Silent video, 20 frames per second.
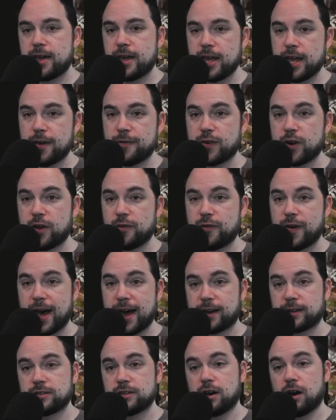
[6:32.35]
If an
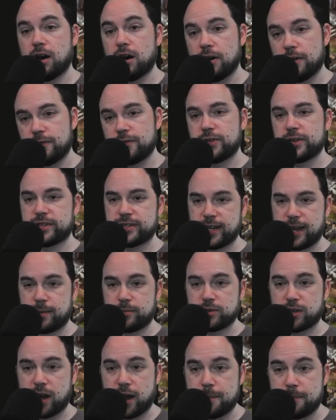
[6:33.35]
effect of the
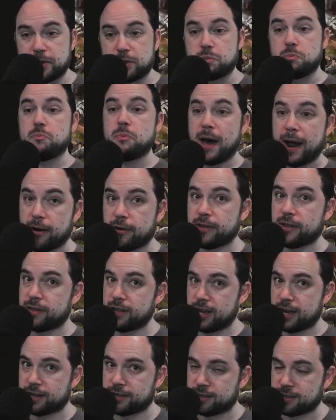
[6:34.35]
same type is better than
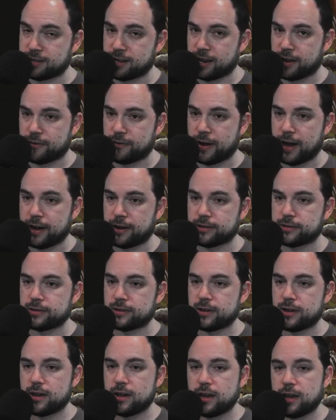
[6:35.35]
the existing effect,
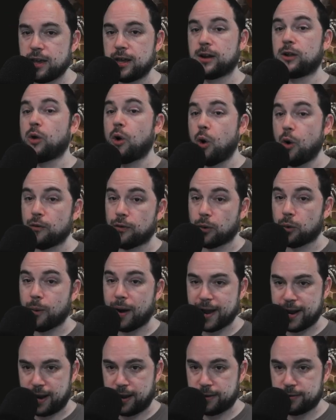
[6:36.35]
it'll
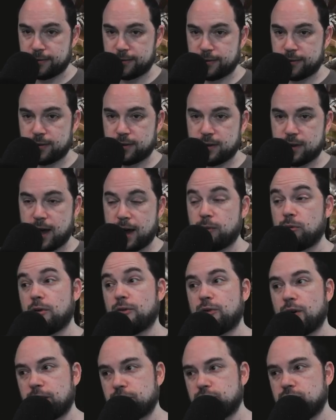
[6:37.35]
overwrite it and
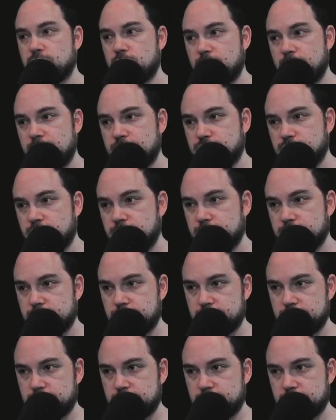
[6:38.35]
refresh the duration.